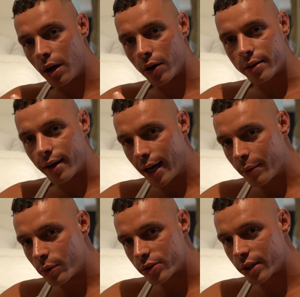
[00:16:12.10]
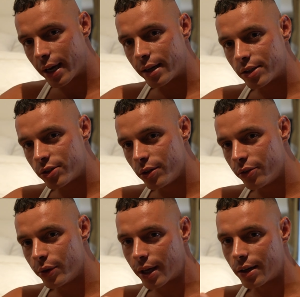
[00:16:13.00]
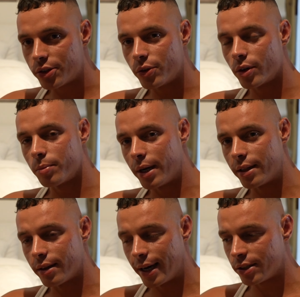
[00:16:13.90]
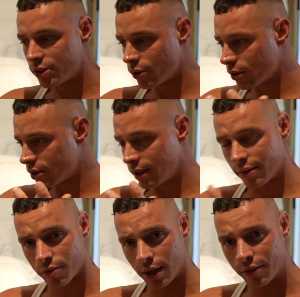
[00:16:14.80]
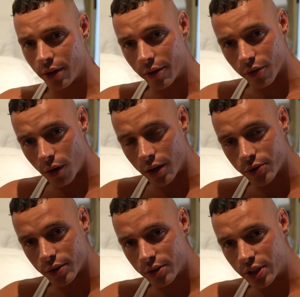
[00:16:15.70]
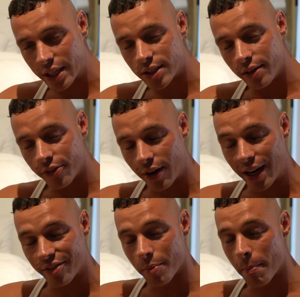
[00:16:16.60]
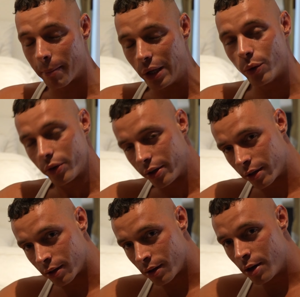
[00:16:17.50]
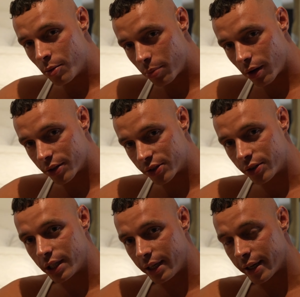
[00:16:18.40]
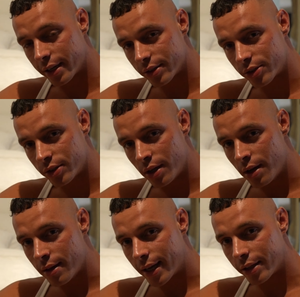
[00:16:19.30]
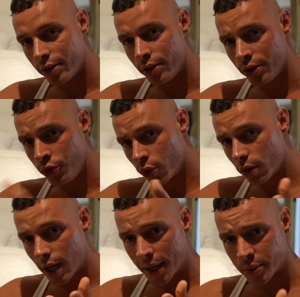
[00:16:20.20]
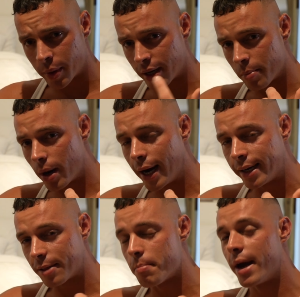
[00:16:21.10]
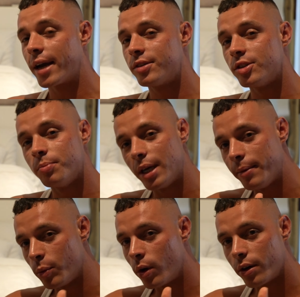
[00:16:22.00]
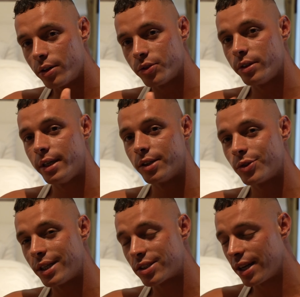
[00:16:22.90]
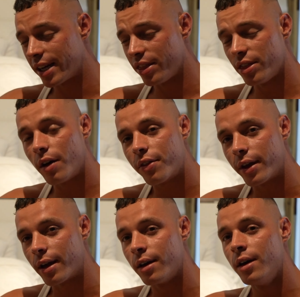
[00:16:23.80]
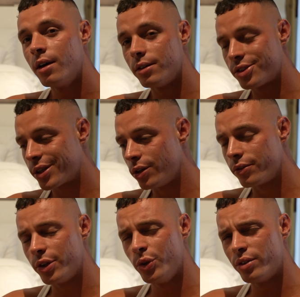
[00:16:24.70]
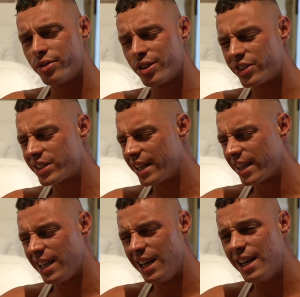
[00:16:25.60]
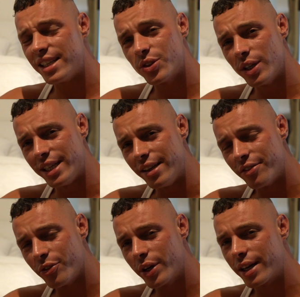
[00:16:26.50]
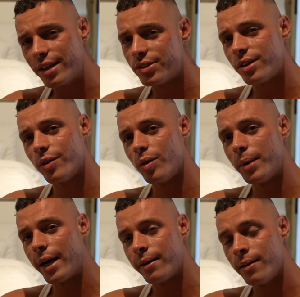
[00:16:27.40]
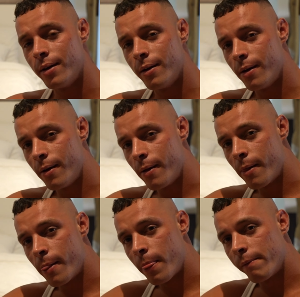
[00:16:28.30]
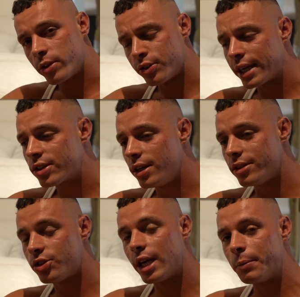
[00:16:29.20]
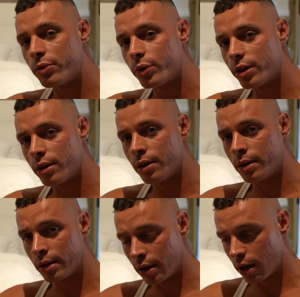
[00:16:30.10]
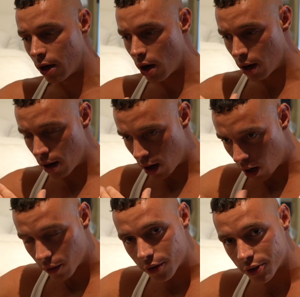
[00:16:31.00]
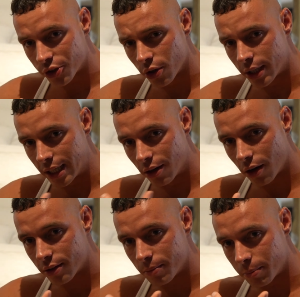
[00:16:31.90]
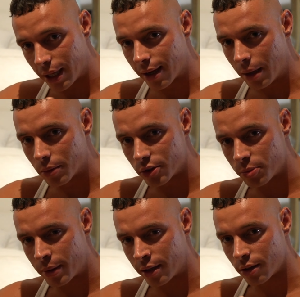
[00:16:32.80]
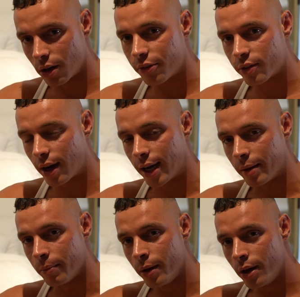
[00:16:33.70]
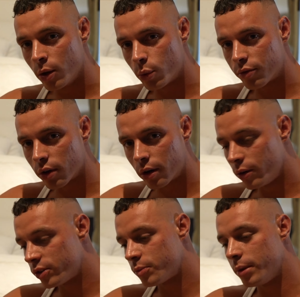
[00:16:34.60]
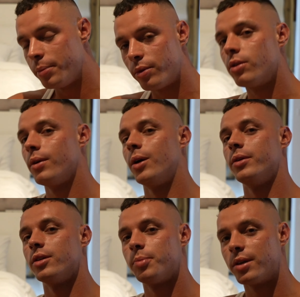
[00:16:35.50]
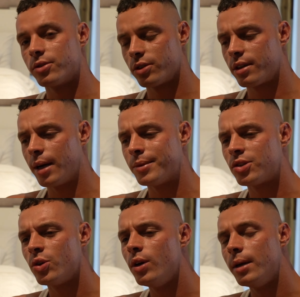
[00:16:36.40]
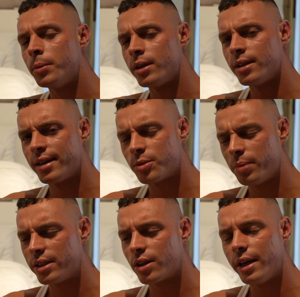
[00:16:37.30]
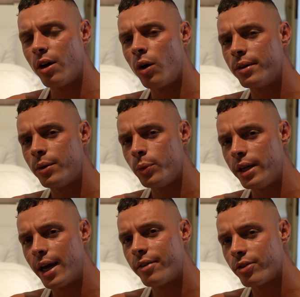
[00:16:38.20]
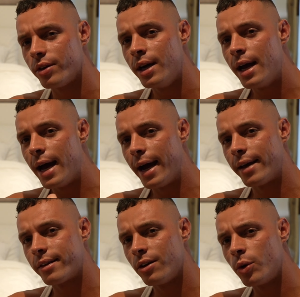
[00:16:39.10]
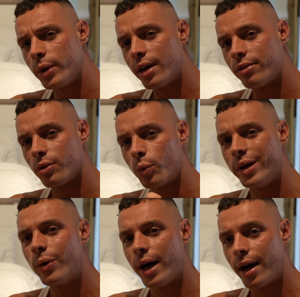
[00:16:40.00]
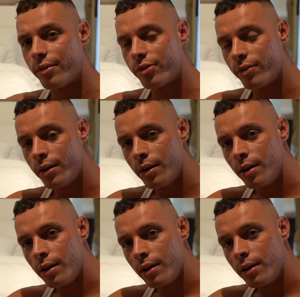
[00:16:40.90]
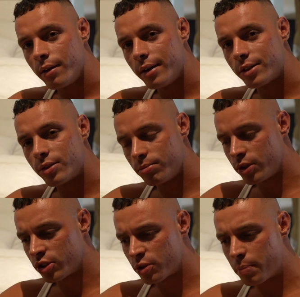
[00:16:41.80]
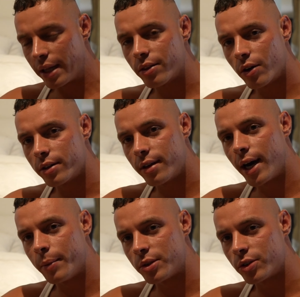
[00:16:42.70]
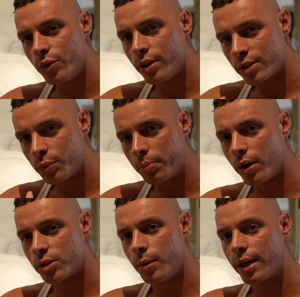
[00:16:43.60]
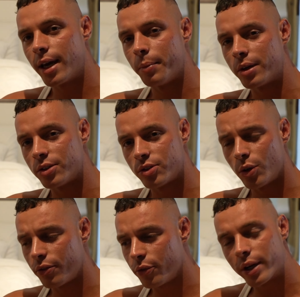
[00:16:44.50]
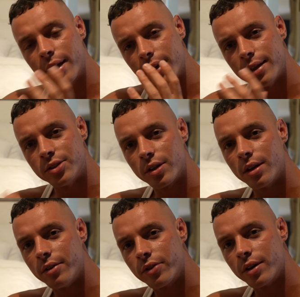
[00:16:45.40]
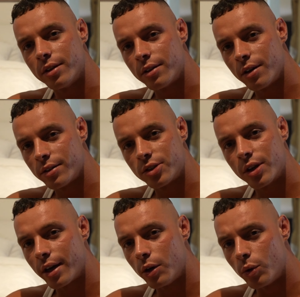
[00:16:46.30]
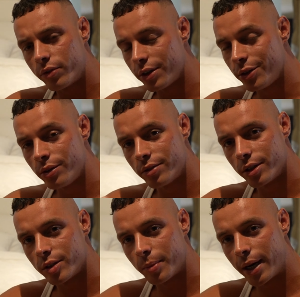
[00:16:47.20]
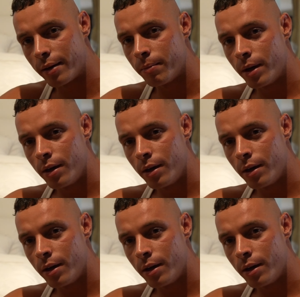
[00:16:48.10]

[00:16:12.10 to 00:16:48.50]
our time once again is so freaking short man dinosaurs they've lived there for 165 million plus years and your lifespan and mine at max is maybe 100 years so that's like nothing on the scale of the universe it's like literally freaking zero man so it's actually a shame if we're on our journey not being able to spend enough time with the closest people around us because our time is so limited and that's basically all that we ever had and all we ever will have is just spend our time as good as we possibly can because it's all freaking insignificant on the scale of the universe, man.